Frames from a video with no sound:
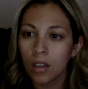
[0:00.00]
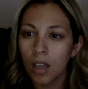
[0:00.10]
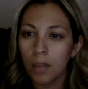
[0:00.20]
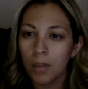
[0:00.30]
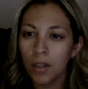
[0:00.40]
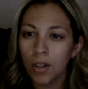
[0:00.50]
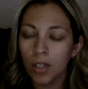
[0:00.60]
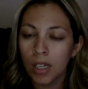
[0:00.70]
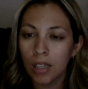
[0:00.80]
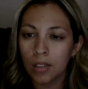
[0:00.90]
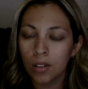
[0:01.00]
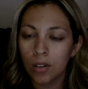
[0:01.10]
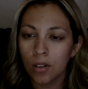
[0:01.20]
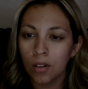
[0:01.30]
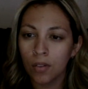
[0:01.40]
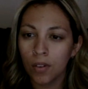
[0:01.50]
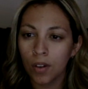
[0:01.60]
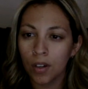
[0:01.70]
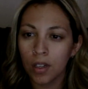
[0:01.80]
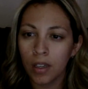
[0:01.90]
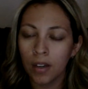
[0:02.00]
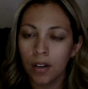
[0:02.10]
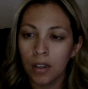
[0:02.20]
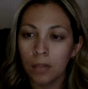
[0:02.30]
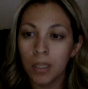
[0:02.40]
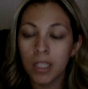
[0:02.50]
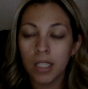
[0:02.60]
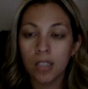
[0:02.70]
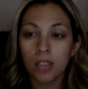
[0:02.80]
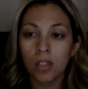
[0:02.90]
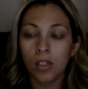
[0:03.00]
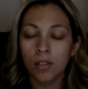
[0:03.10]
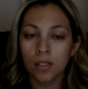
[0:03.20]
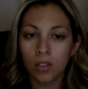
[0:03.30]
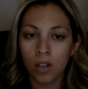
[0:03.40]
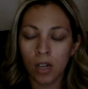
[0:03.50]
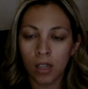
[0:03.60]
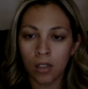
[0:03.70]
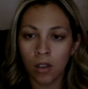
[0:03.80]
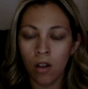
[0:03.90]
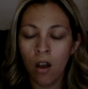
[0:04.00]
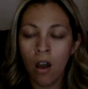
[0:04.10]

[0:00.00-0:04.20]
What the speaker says: I'm near Orlando, Florida area. My sister lives in Orlando.